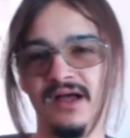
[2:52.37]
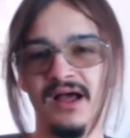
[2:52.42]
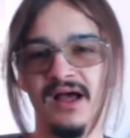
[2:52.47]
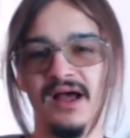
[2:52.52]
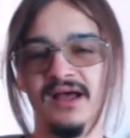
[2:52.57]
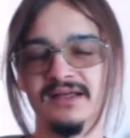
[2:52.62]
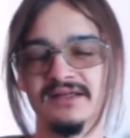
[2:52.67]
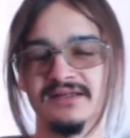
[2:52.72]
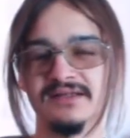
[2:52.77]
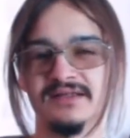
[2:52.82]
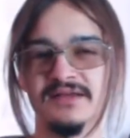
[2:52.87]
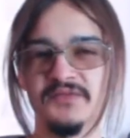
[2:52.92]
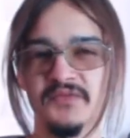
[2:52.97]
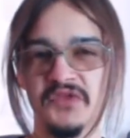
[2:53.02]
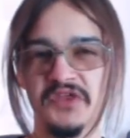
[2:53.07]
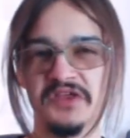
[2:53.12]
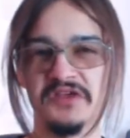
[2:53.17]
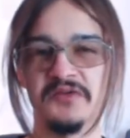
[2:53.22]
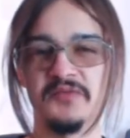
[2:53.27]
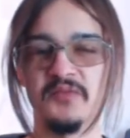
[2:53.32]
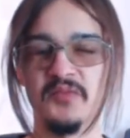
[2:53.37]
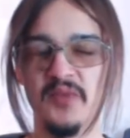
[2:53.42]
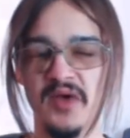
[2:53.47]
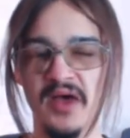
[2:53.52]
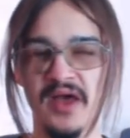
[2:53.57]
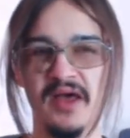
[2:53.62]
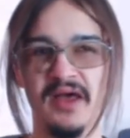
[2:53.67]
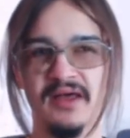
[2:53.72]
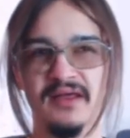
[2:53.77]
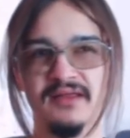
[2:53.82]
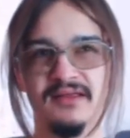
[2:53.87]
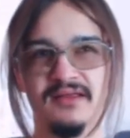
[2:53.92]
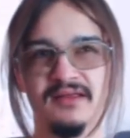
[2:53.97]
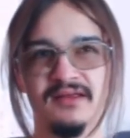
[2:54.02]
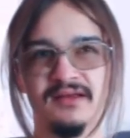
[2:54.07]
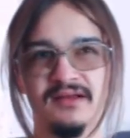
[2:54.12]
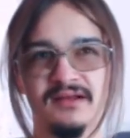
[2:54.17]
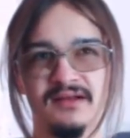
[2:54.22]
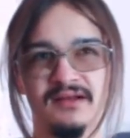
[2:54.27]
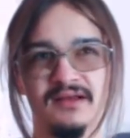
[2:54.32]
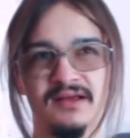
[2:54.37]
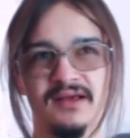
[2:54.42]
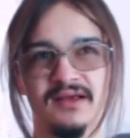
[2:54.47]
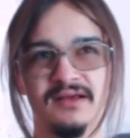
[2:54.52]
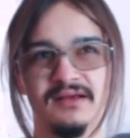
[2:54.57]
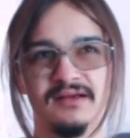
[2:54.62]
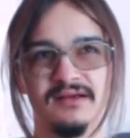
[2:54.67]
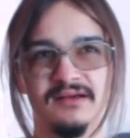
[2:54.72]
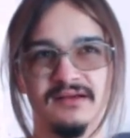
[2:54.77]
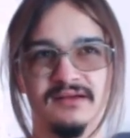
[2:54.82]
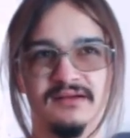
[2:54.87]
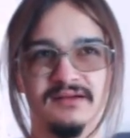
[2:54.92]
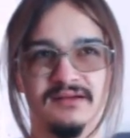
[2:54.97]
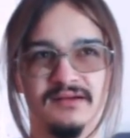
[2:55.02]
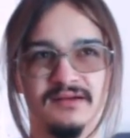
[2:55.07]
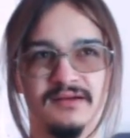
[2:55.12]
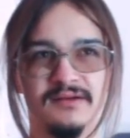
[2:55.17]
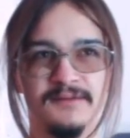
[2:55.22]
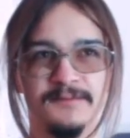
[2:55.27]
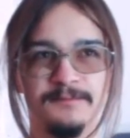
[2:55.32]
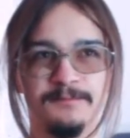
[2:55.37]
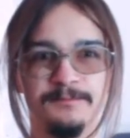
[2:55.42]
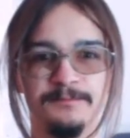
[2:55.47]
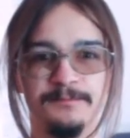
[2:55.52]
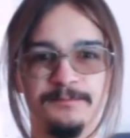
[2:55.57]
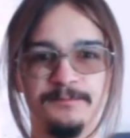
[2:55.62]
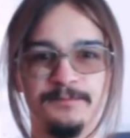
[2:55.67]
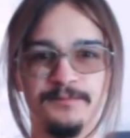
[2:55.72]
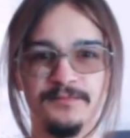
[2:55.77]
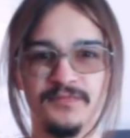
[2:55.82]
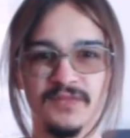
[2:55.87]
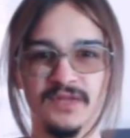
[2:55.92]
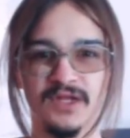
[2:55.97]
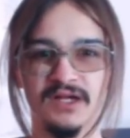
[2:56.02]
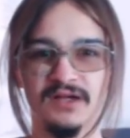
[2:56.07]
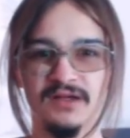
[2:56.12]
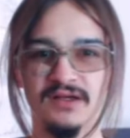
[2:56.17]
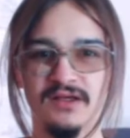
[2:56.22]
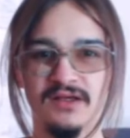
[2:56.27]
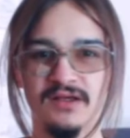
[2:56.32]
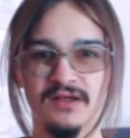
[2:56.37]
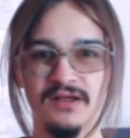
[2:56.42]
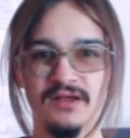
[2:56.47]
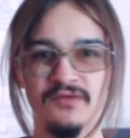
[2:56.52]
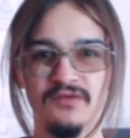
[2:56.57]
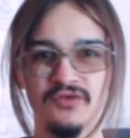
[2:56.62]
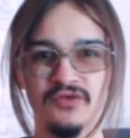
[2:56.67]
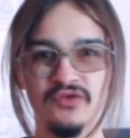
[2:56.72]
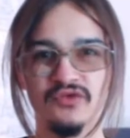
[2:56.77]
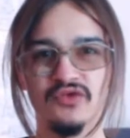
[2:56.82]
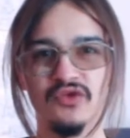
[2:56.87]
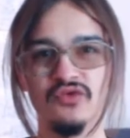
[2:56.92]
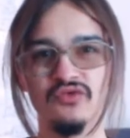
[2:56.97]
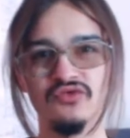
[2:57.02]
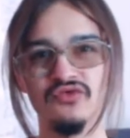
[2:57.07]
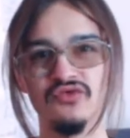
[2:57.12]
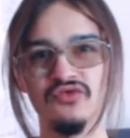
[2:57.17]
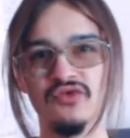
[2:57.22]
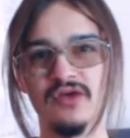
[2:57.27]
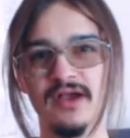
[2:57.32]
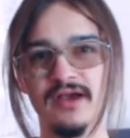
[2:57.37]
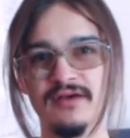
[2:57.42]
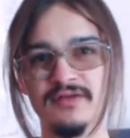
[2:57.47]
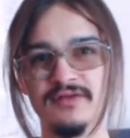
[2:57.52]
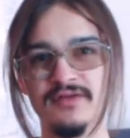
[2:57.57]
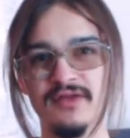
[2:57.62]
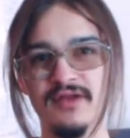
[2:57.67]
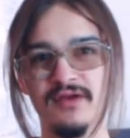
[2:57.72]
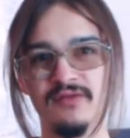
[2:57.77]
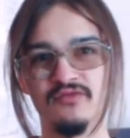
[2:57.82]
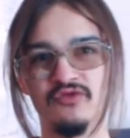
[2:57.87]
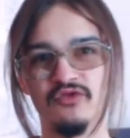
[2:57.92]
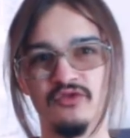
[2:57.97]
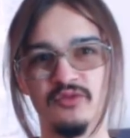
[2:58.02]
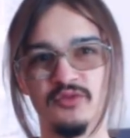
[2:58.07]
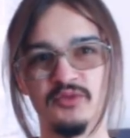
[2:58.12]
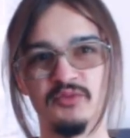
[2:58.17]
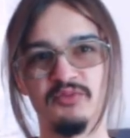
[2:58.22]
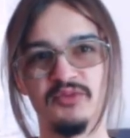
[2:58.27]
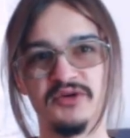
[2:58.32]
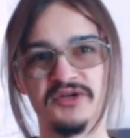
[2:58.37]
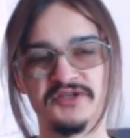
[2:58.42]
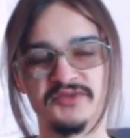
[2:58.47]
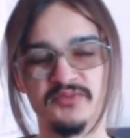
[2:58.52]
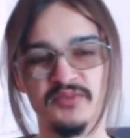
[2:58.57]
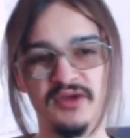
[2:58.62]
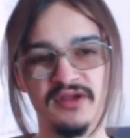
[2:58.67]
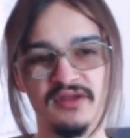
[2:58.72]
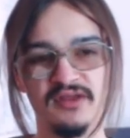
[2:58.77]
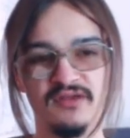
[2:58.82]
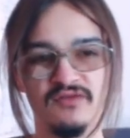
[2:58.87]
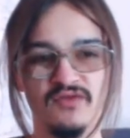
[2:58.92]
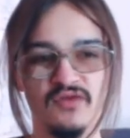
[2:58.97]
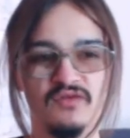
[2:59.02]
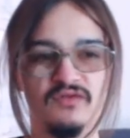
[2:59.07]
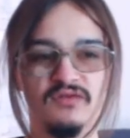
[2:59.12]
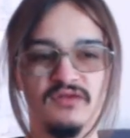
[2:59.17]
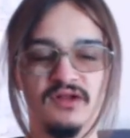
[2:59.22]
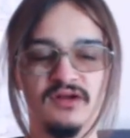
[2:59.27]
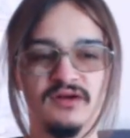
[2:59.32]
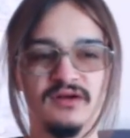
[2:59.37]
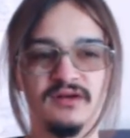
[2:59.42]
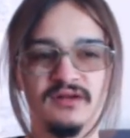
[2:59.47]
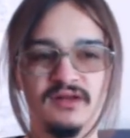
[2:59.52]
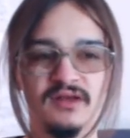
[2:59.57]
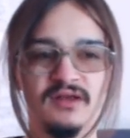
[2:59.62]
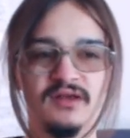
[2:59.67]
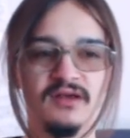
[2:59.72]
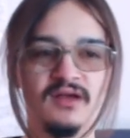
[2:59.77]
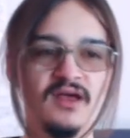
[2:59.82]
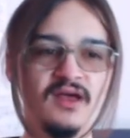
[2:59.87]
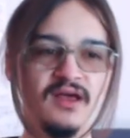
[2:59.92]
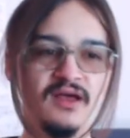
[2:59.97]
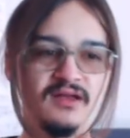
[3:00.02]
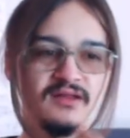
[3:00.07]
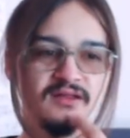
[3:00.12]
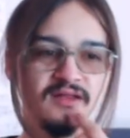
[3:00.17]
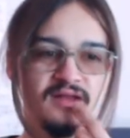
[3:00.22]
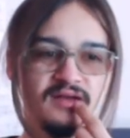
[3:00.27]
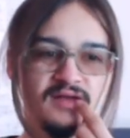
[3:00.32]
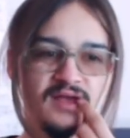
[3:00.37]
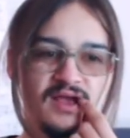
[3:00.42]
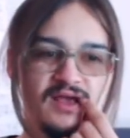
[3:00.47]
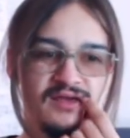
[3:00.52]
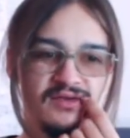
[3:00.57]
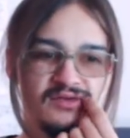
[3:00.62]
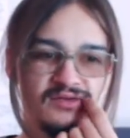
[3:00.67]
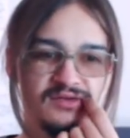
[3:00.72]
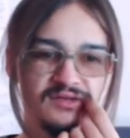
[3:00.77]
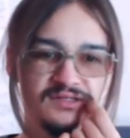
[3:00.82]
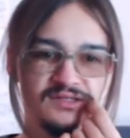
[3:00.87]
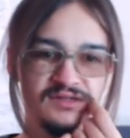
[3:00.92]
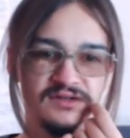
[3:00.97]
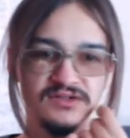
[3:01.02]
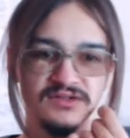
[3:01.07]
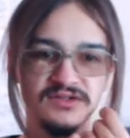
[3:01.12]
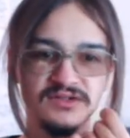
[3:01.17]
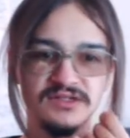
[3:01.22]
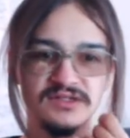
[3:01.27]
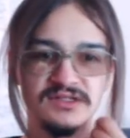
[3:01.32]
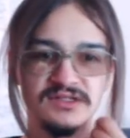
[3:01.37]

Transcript: as something bad like um, if you don't look at them from perspective of learning then errors are just